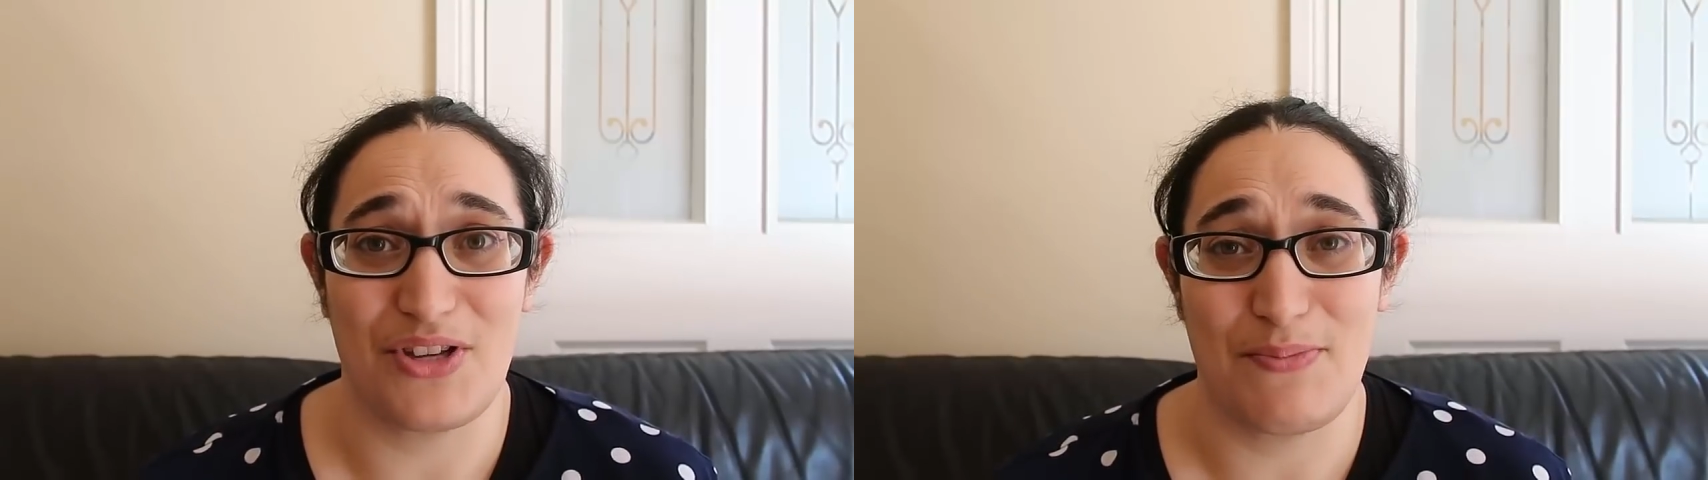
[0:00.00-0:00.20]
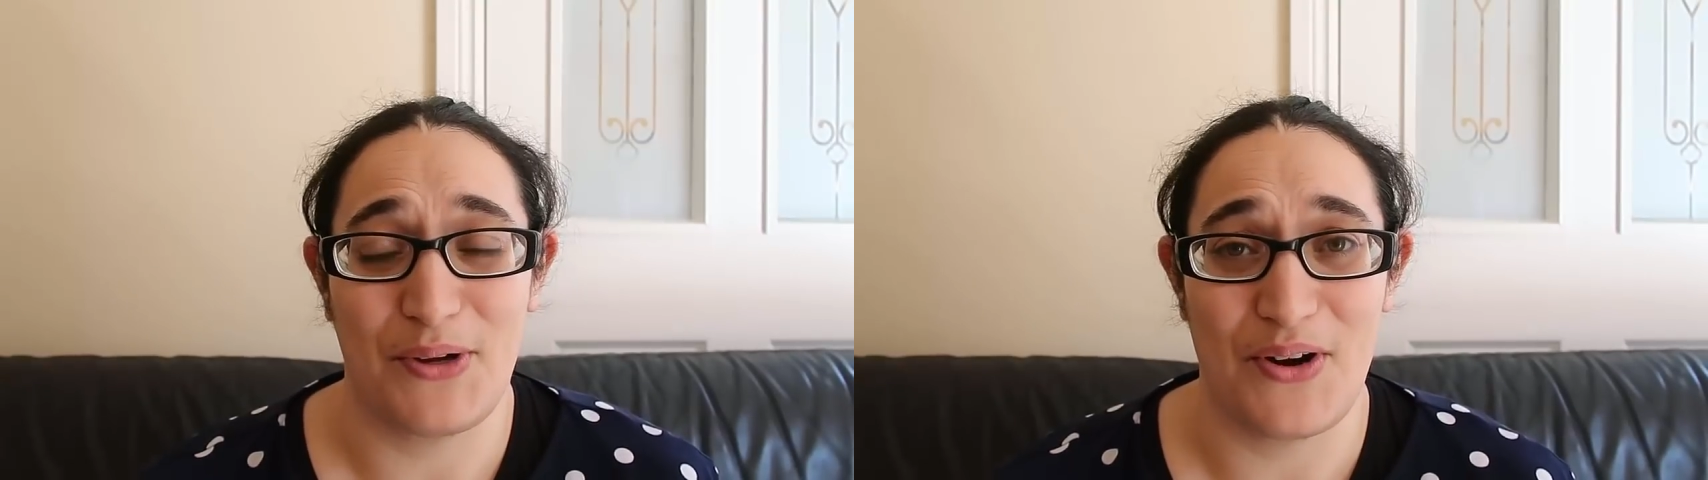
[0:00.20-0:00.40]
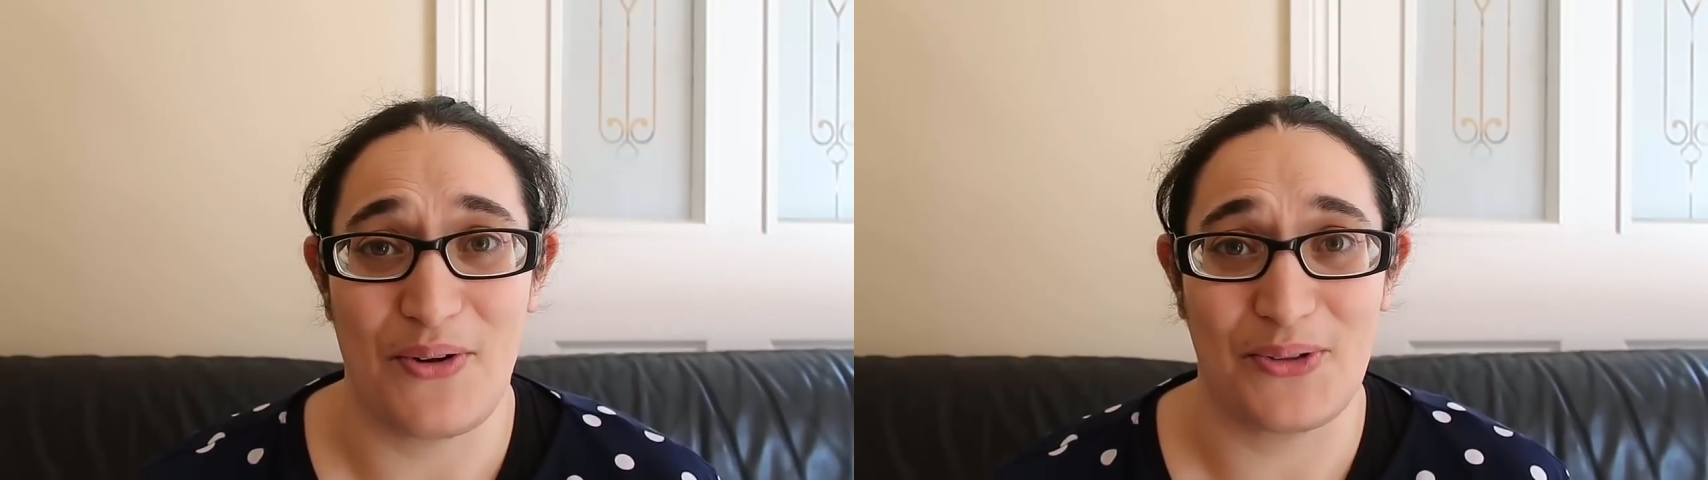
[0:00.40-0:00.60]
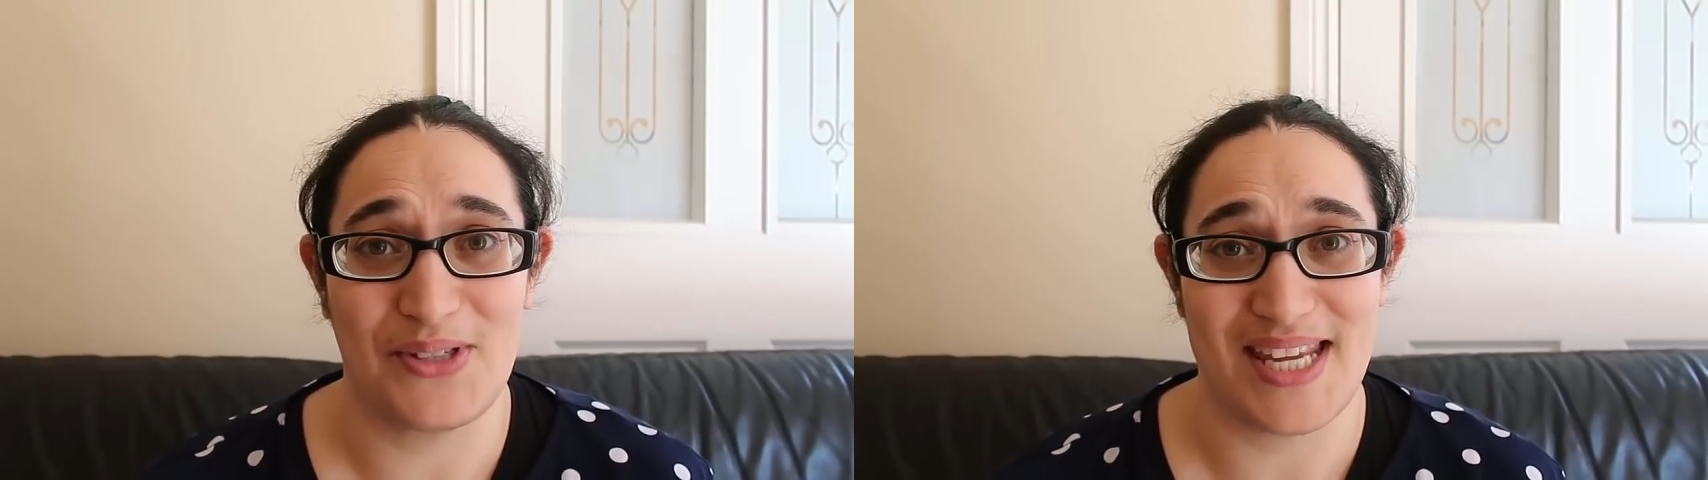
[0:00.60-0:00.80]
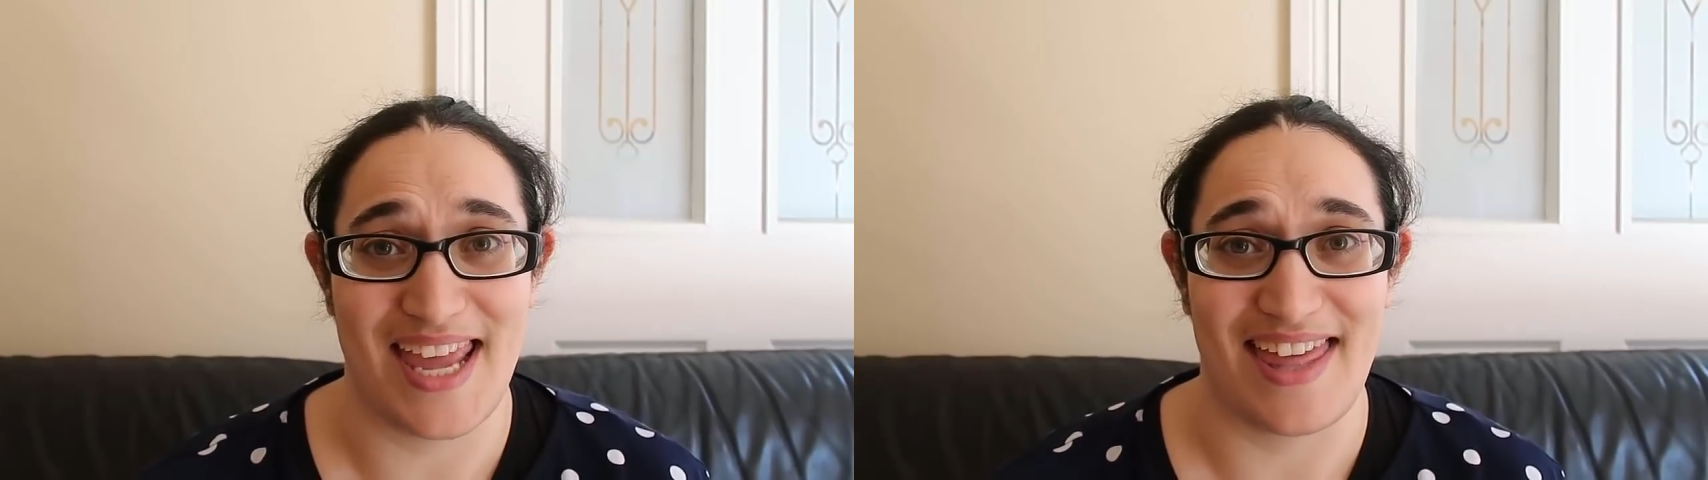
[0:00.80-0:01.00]
you put it all
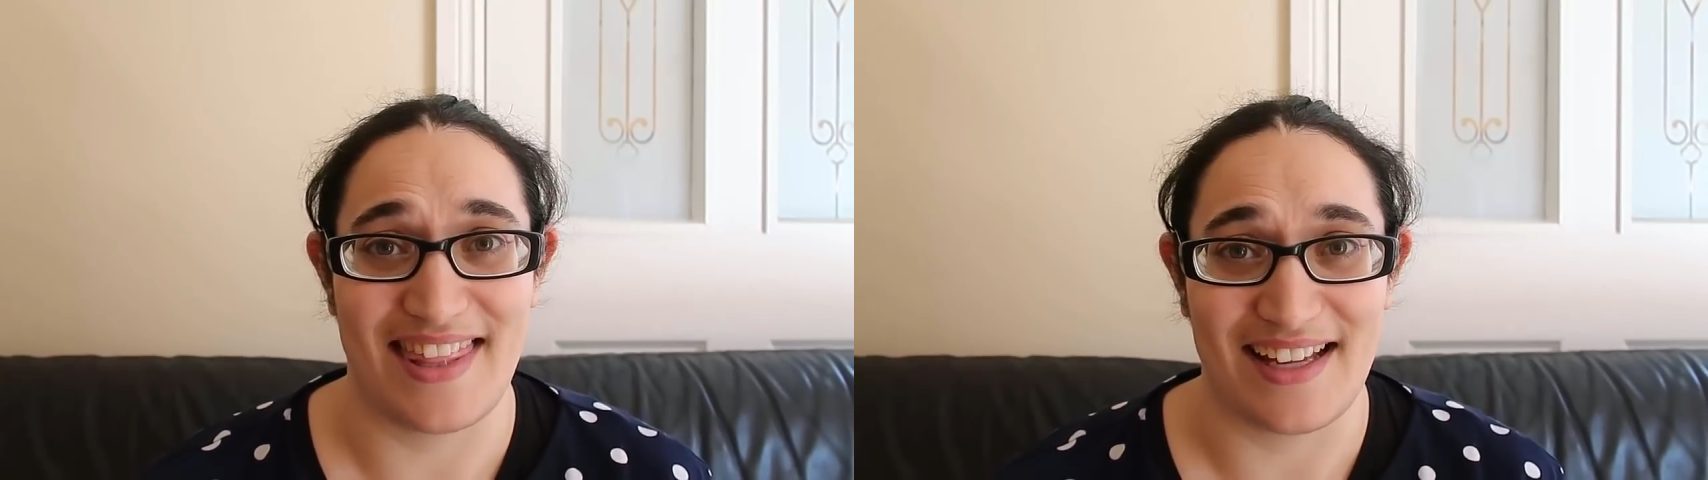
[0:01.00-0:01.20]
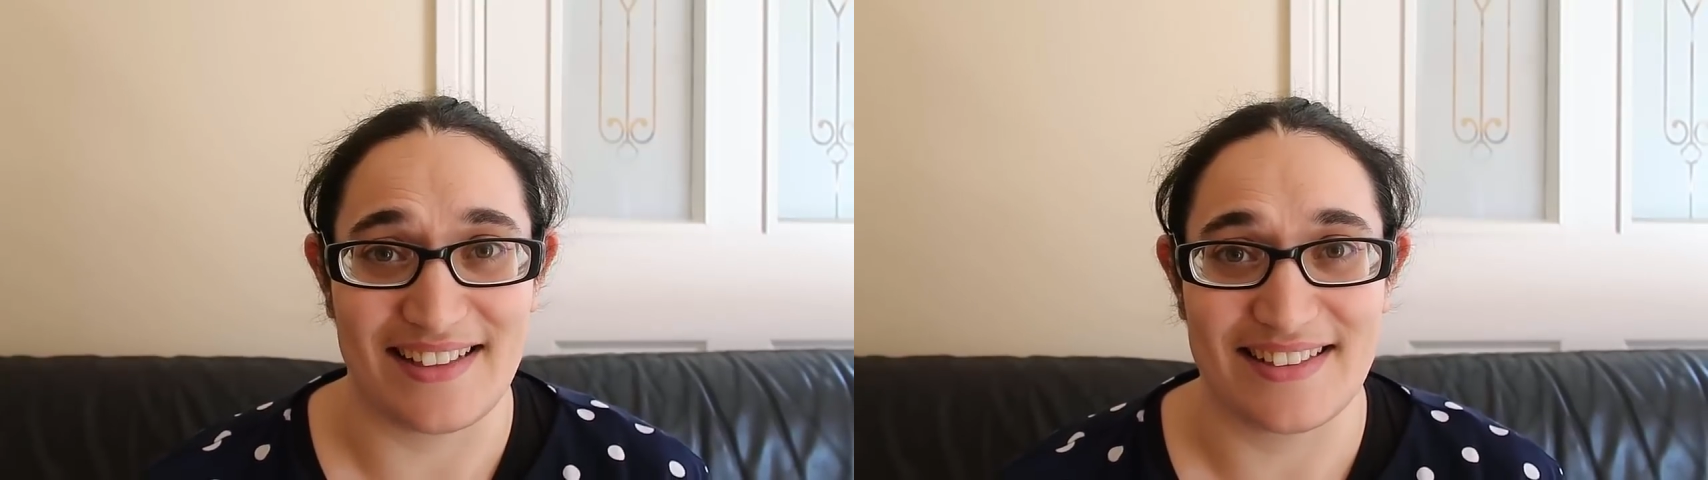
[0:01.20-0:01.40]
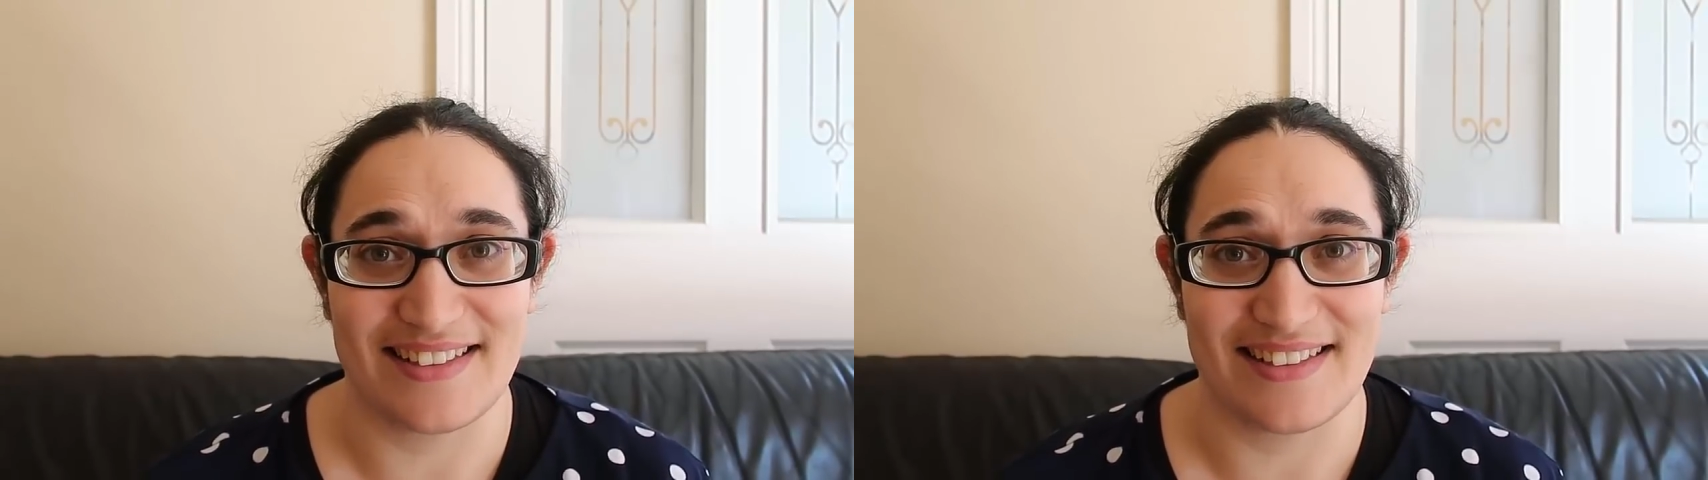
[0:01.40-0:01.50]
together.